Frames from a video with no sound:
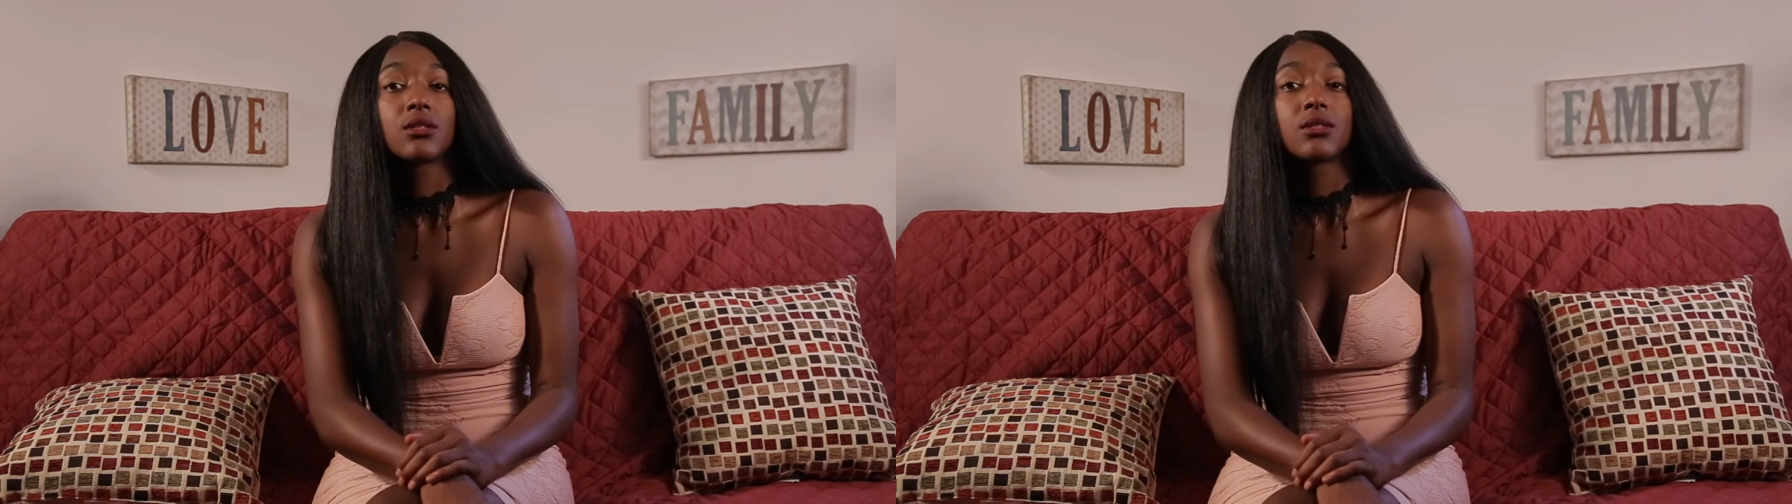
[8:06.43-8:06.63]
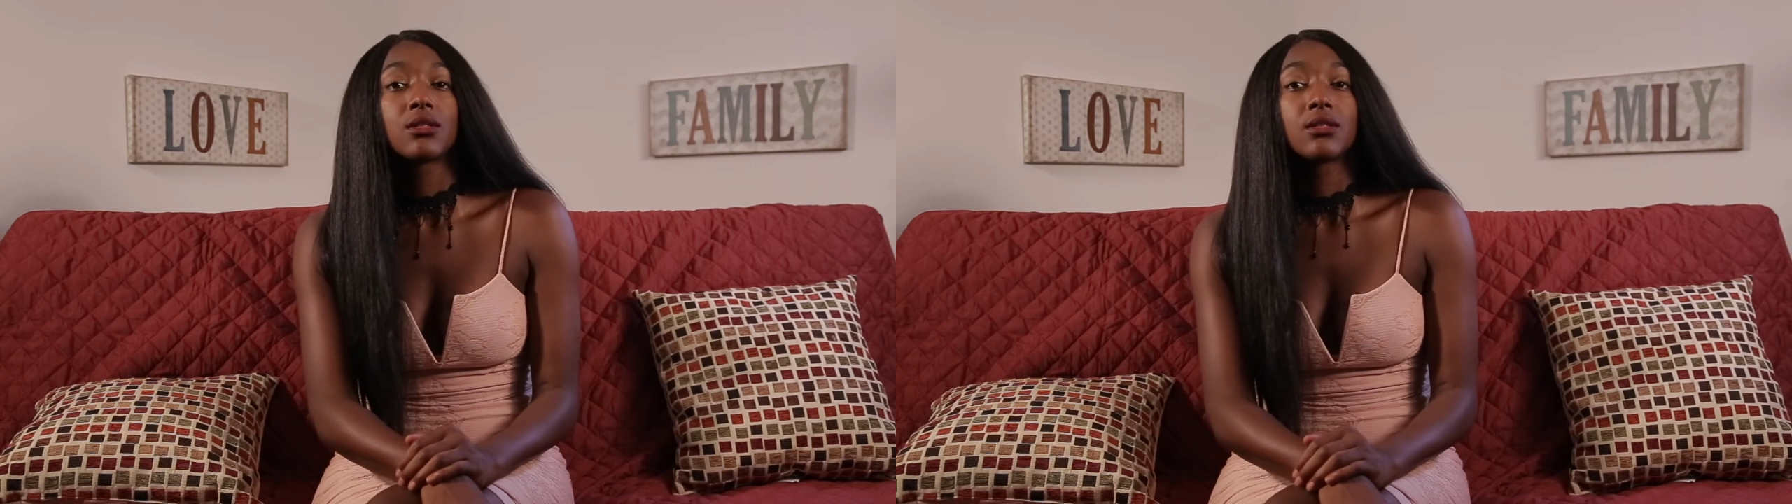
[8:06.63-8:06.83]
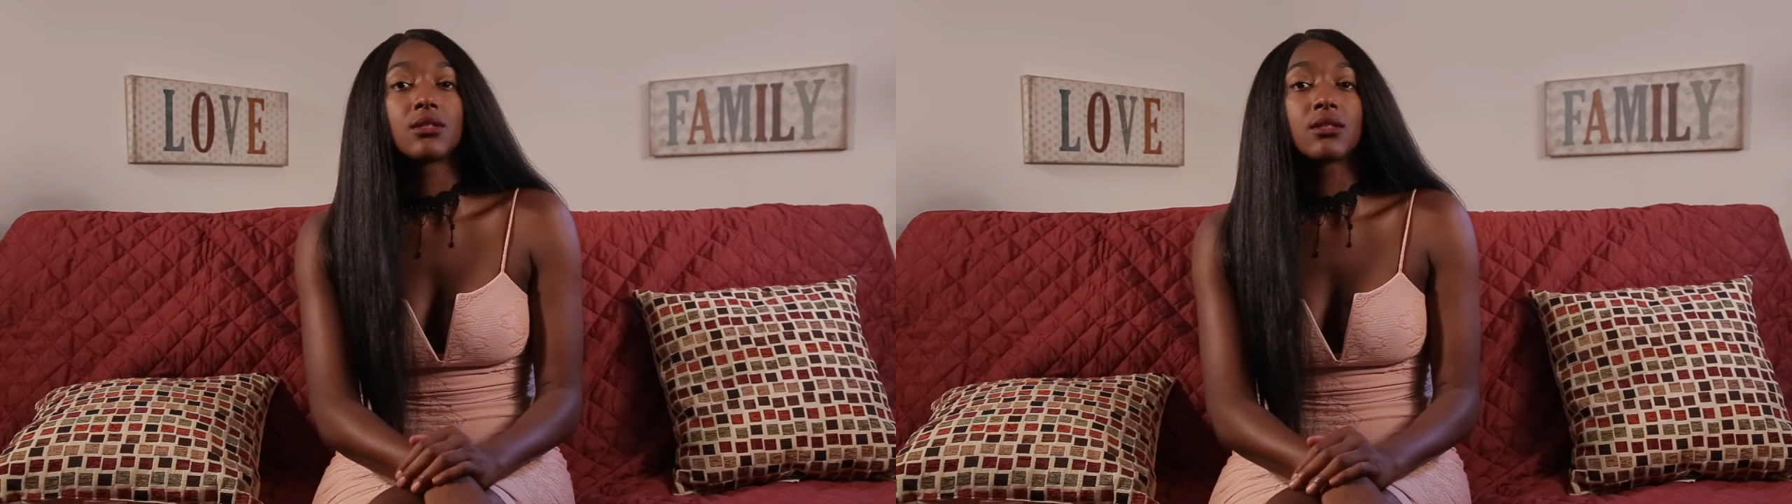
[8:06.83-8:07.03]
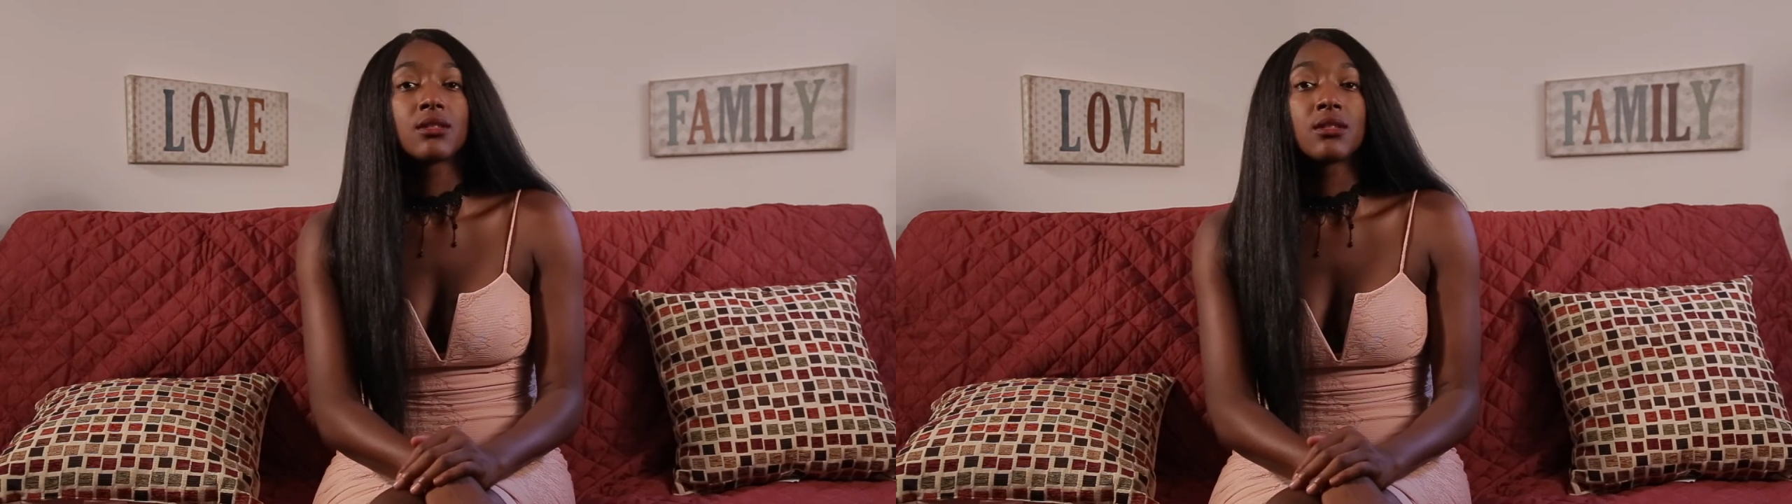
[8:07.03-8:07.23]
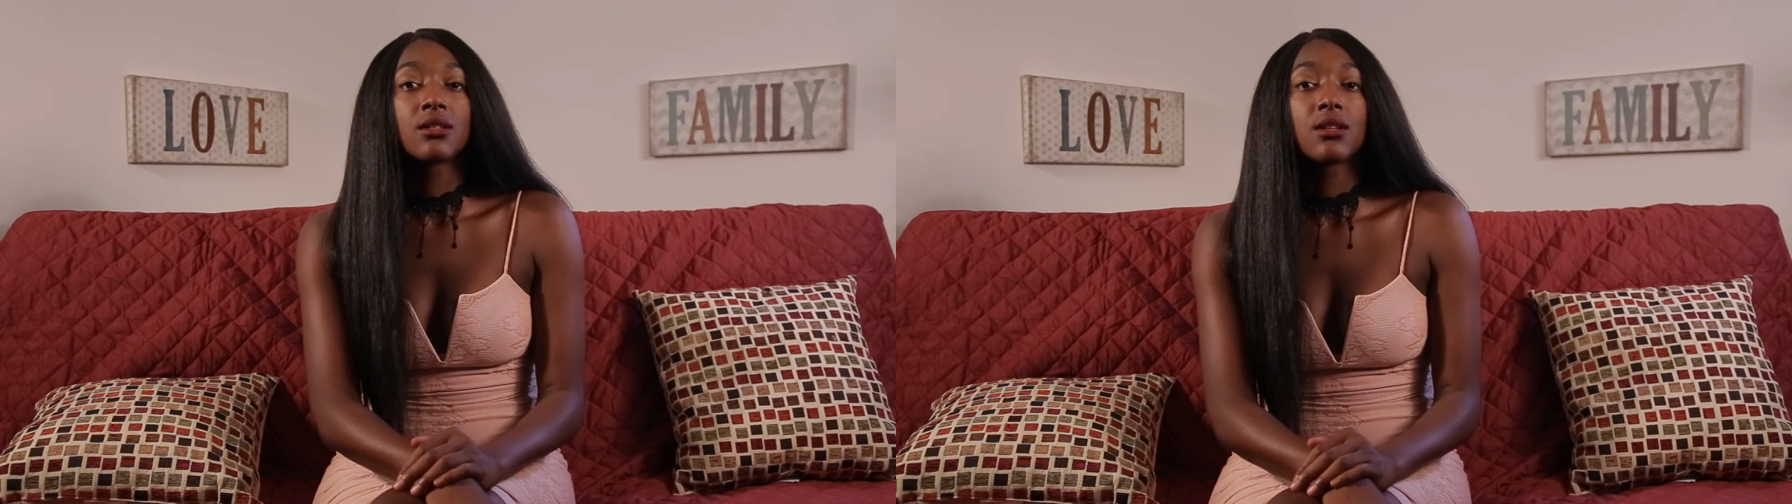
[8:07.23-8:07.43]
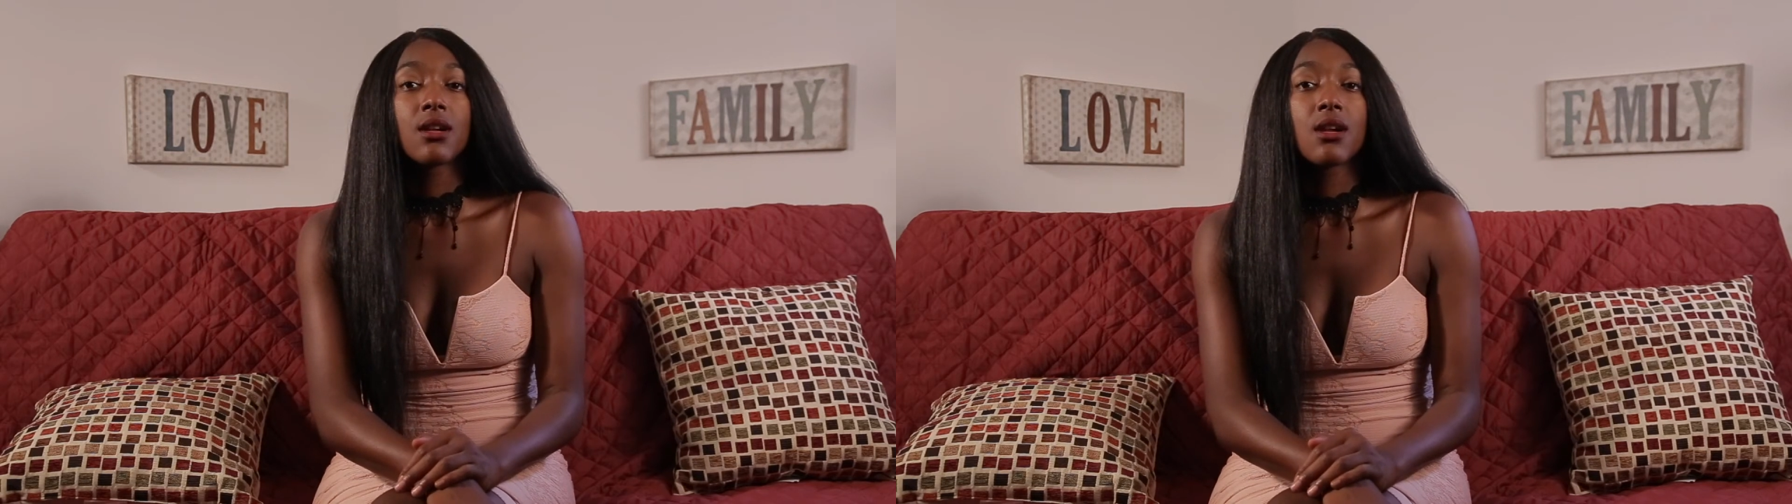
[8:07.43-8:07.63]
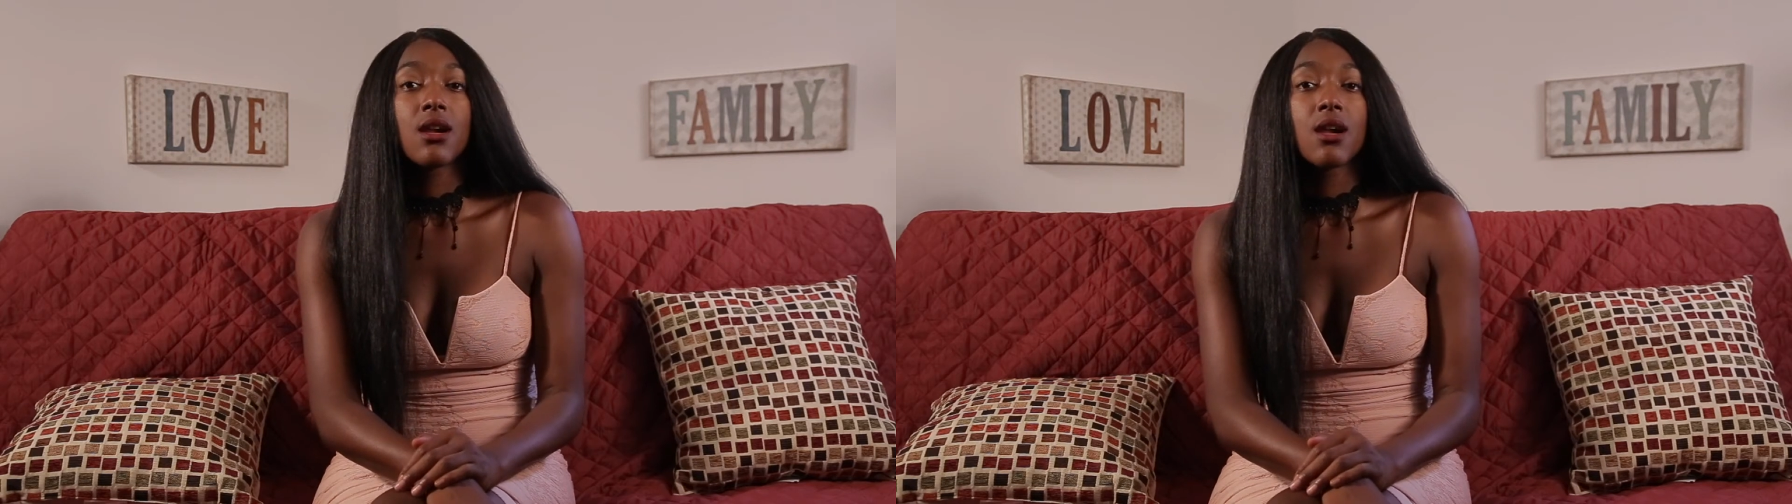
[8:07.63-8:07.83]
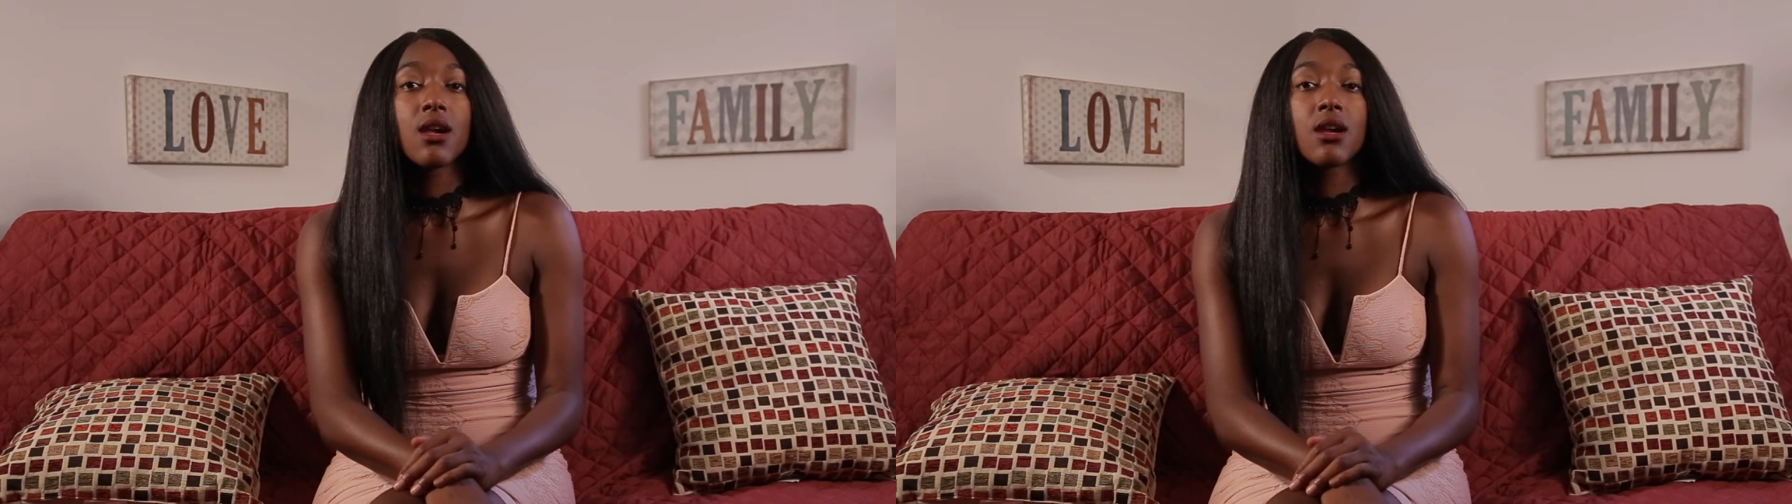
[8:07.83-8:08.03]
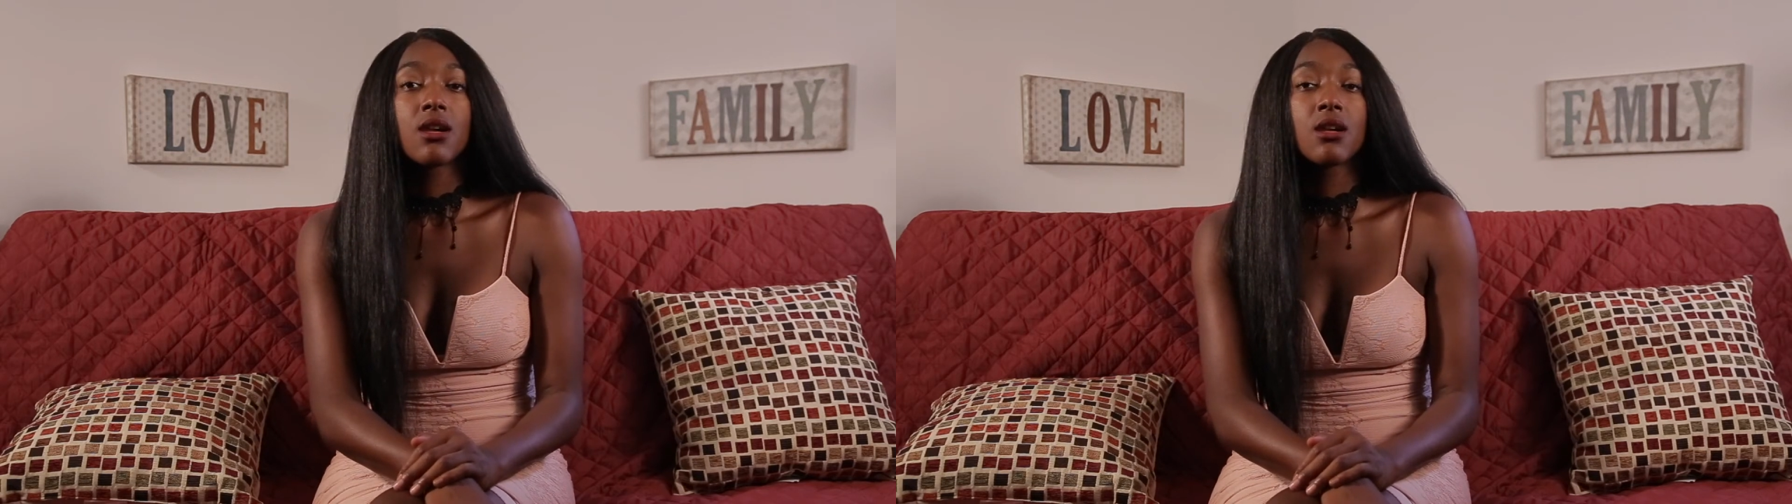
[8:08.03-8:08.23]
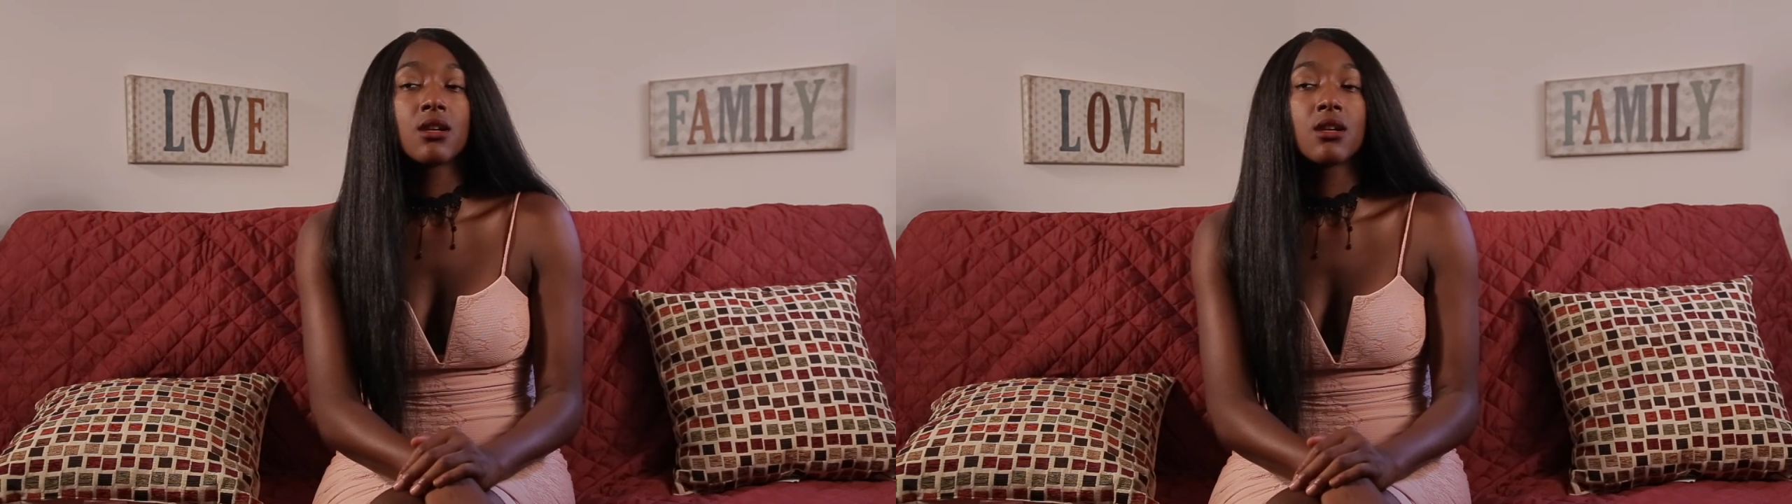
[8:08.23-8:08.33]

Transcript: Well, if you didn't wrap it up last night,